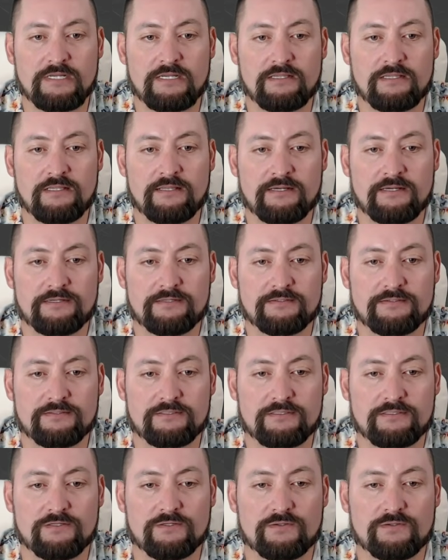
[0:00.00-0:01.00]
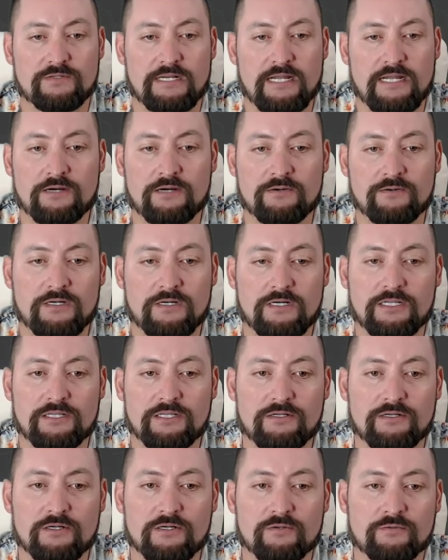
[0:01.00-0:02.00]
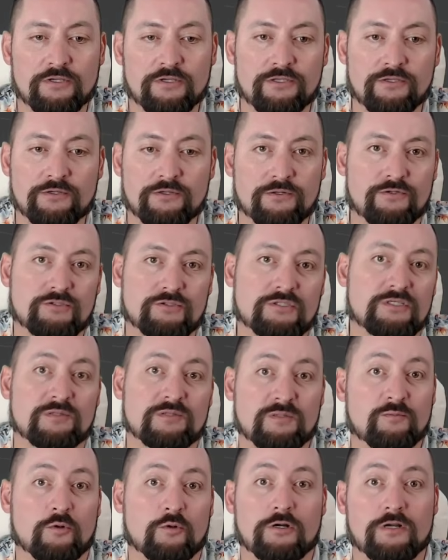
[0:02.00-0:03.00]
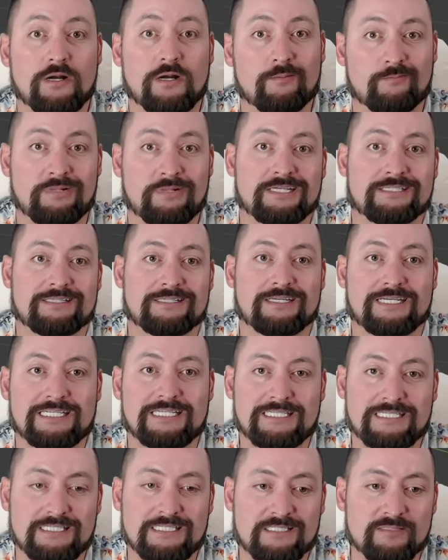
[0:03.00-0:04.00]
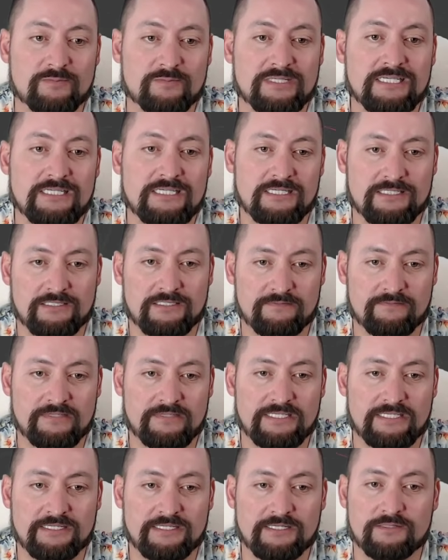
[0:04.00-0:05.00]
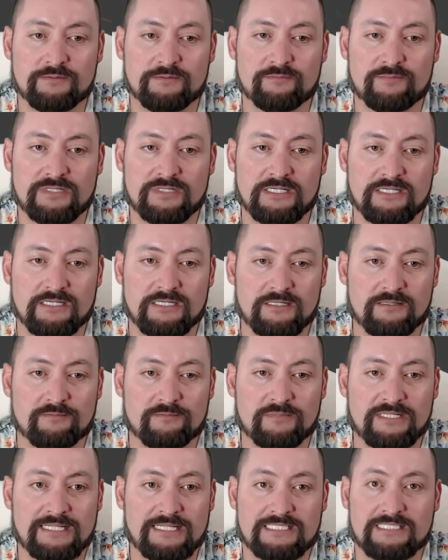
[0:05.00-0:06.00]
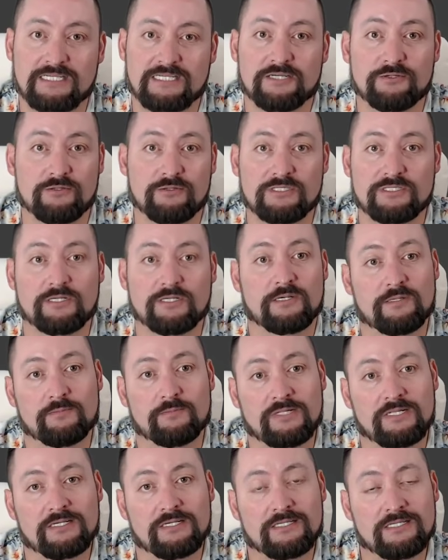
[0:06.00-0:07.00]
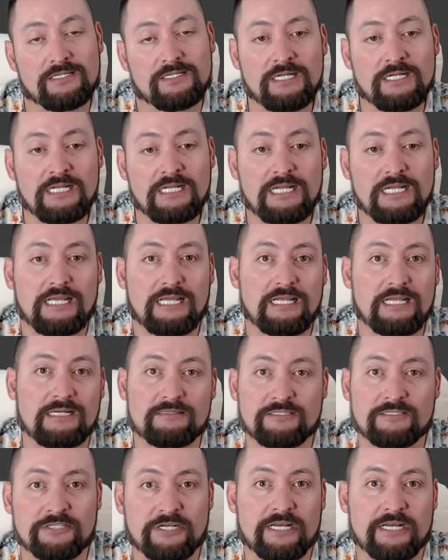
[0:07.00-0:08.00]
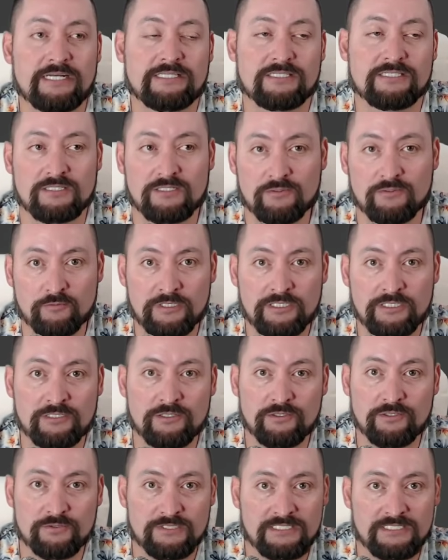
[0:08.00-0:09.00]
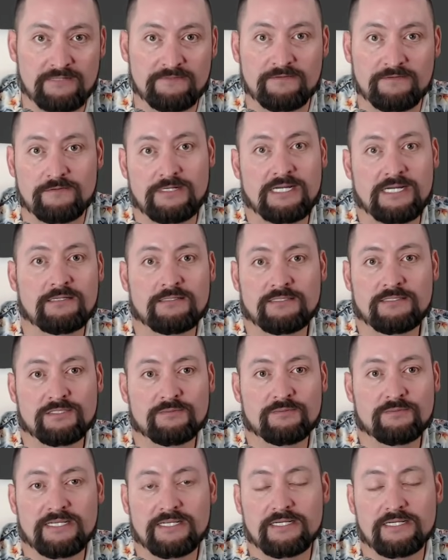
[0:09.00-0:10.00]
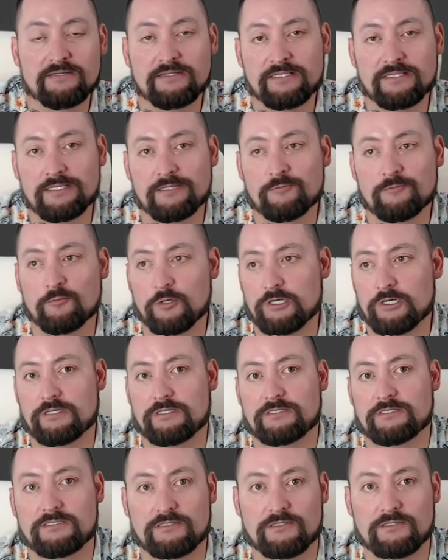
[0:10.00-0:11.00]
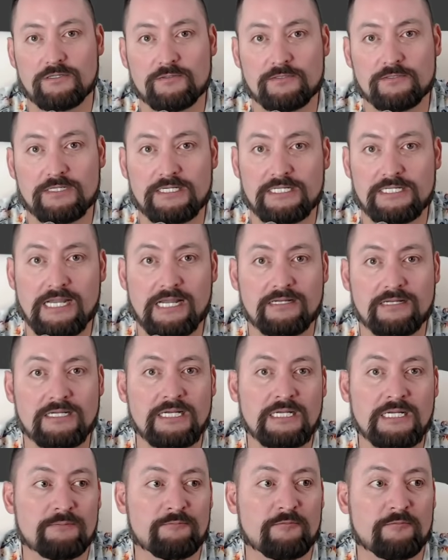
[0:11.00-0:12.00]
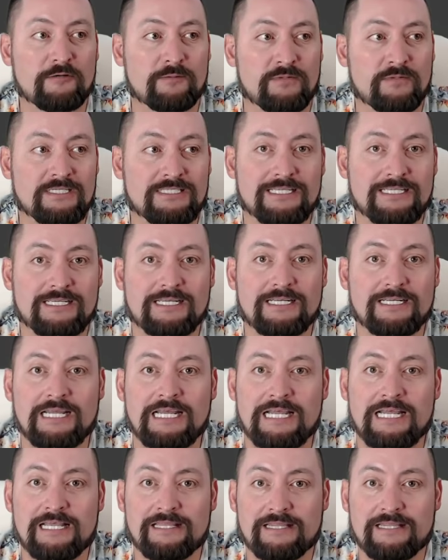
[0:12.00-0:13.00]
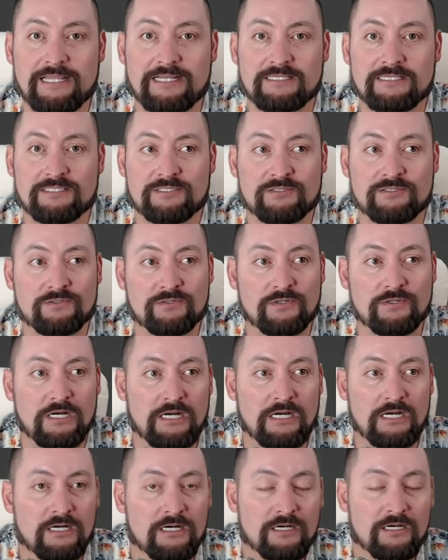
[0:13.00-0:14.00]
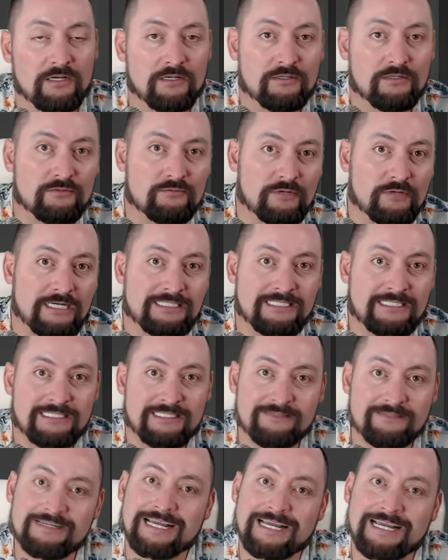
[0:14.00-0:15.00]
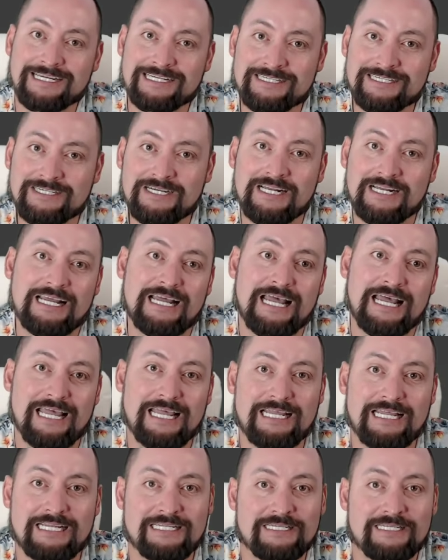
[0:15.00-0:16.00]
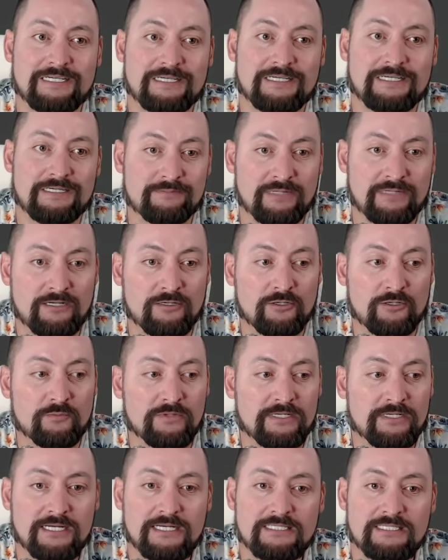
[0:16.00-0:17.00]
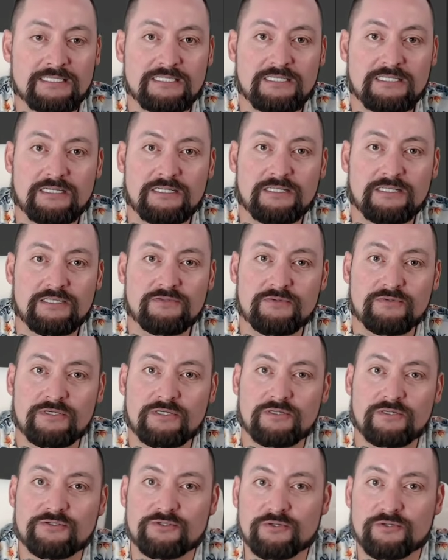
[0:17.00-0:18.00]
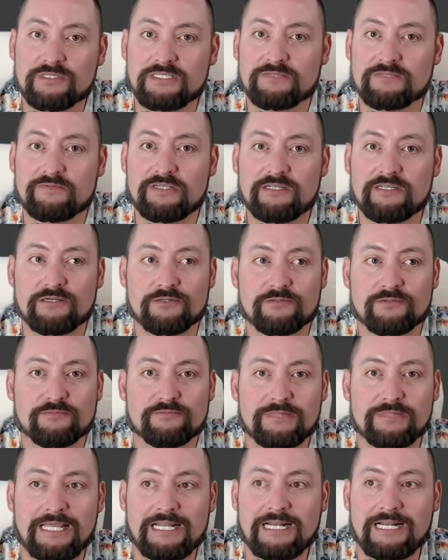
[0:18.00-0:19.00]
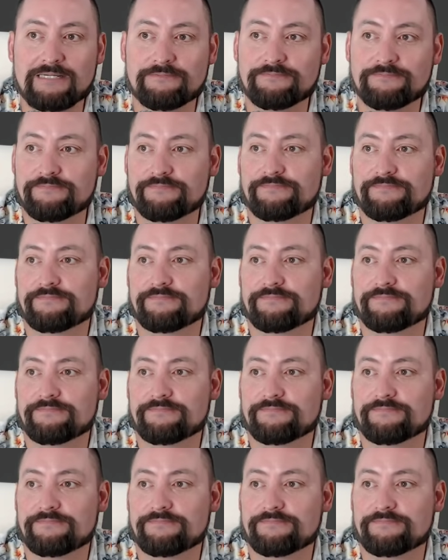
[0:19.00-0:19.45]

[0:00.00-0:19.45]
and then there. So now you could do something more complex like I did in the beginning of the video, but that's how you install the plugin and change the Windows stuff around to make everything work. So yeah, remember to say thanks to Rajeev Nair, and I hope you guys enjoyed this video. Later.